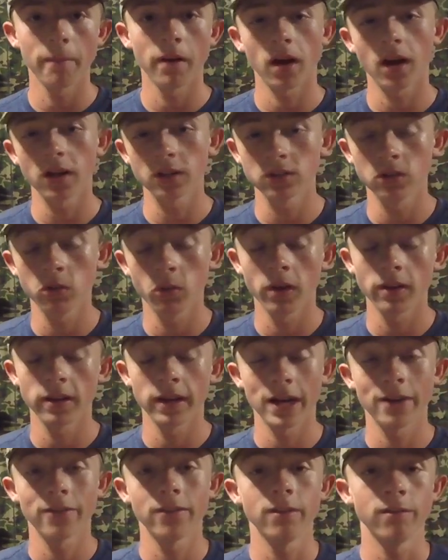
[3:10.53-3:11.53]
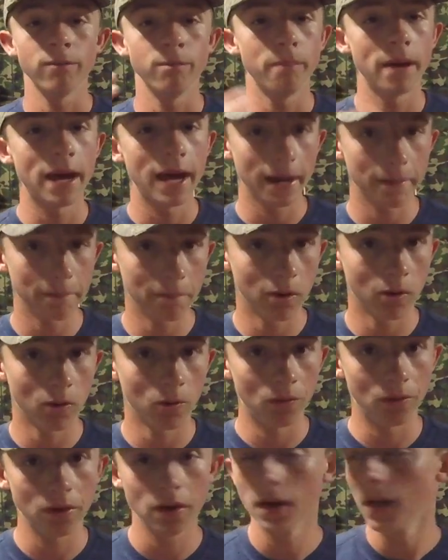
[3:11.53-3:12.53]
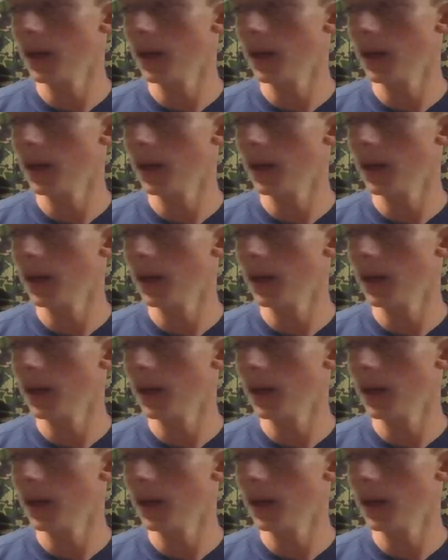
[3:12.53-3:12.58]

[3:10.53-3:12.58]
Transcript: but also you want it to have enough backbone